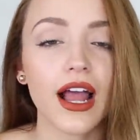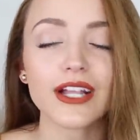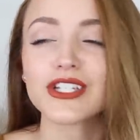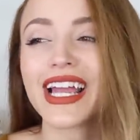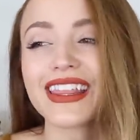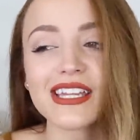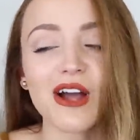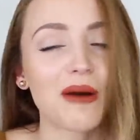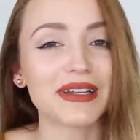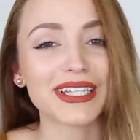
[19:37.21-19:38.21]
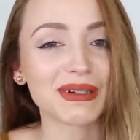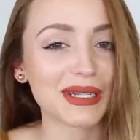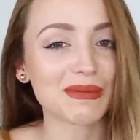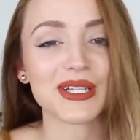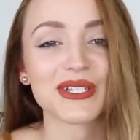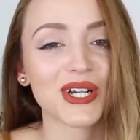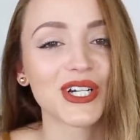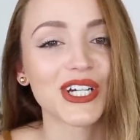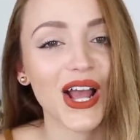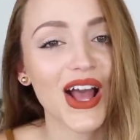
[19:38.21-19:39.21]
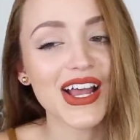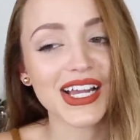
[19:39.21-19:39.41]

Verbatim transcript: Actually, I think all my liquid lipsticks are good,